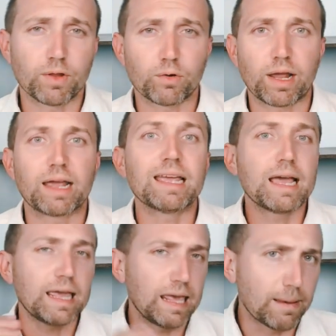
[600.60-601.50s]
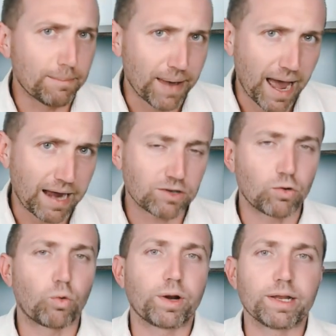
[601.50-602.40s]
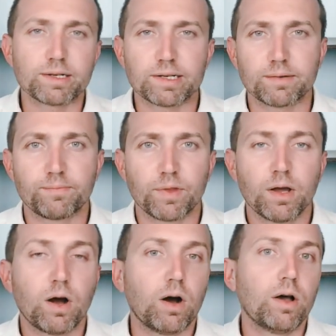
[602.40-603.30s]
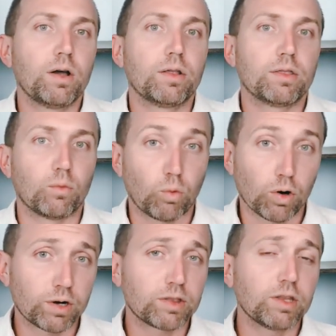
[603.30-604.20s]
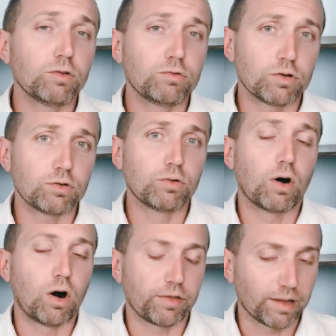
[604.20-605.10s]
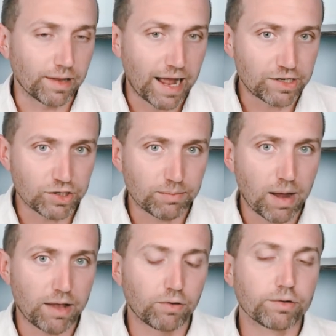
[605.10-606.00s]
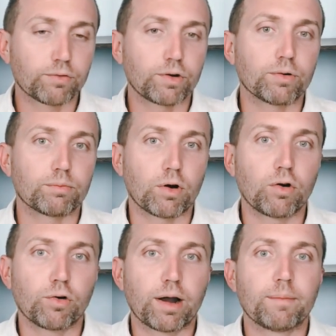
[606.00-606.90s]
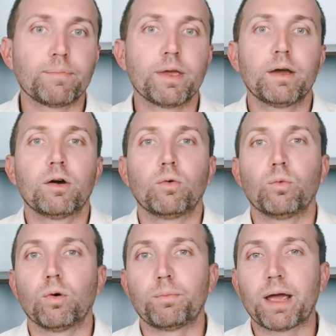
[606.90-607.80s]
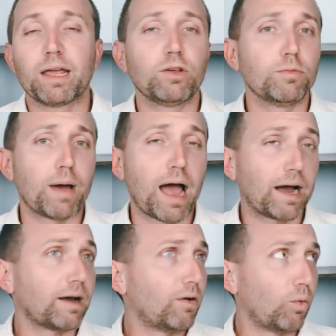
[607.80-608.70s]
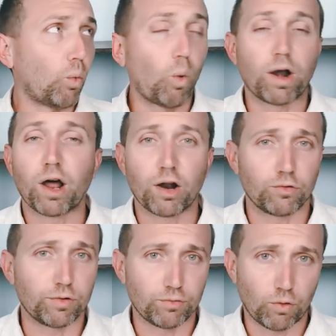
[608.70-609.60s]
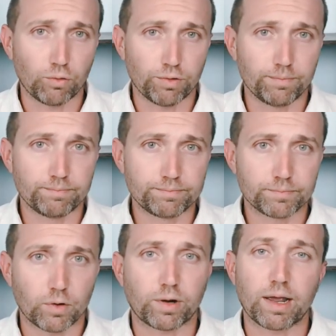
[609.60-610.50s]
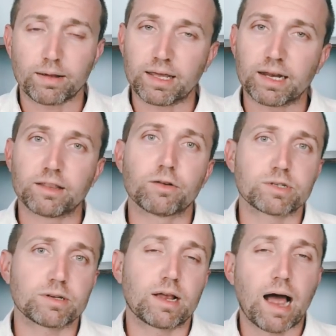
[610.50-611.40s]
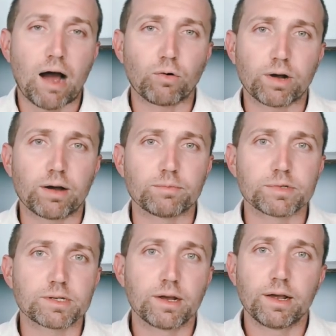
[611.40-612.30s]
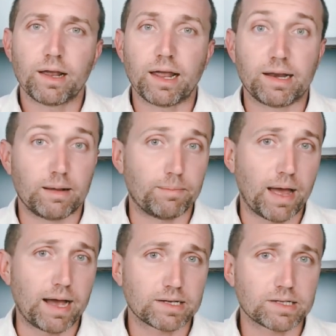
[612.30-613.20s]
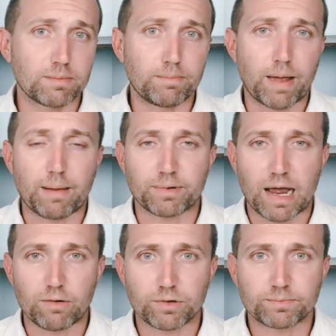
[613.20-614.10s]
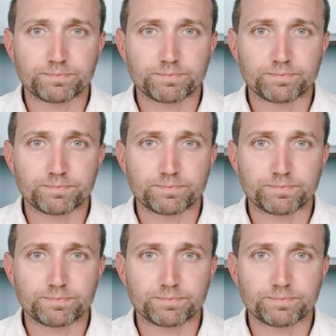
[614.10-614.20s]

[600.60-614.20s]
okay? Impact oriented. The work that you do on the logic models for your program will pay you back 100-fold, okay? Getting those outcomes and impacts mapped out.